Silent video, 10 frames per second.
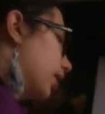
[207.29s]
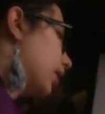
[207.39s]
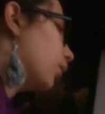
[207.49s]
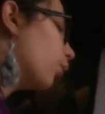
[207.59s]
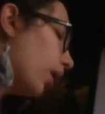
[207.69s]

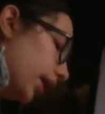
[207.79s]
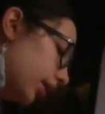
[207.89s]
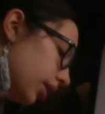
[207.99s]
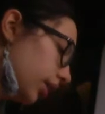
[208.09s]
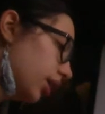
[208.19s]
The y,
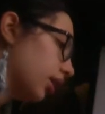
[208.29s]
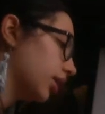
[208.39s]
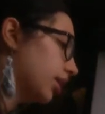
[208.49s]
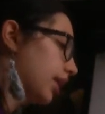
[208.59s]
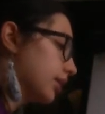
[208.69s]

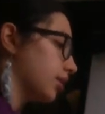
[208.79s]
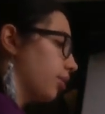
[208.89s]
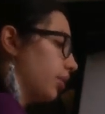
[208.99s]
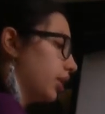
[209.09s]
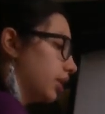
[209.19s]
let's
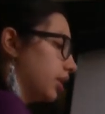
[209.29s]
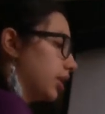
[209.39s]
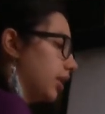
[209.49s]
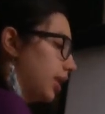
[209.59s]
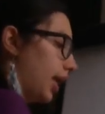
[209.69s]
call it
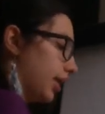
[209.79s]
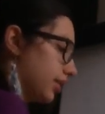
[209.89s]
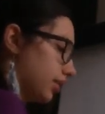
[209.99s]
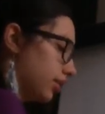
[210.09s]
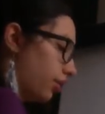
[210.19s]

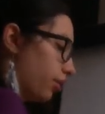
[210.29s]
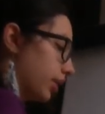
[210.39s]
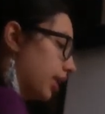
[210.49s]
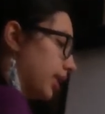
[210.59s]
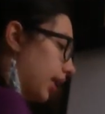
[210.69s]
dx or
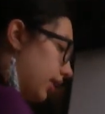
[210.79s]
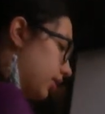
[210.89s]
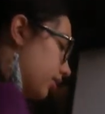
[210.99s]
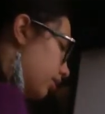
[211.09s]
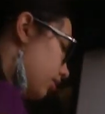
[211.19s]
delta x.